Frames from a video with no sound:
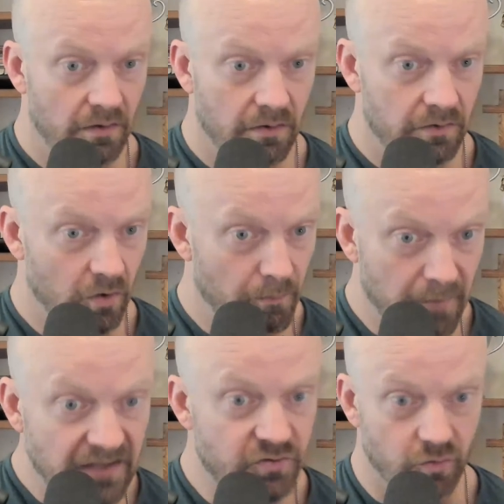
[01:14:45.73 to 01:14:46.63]
your
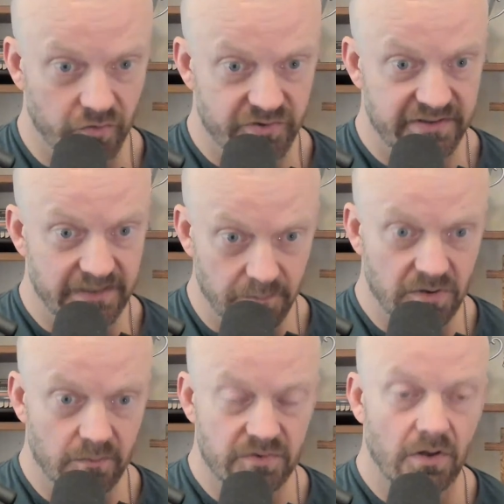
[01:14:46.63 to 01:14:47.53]
menstrual
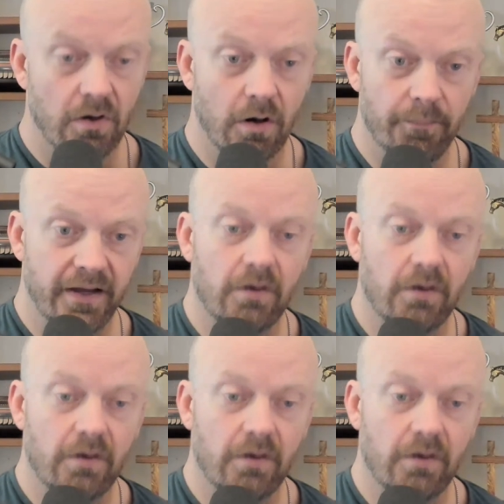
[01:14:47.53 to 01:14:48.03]
symptoms are better.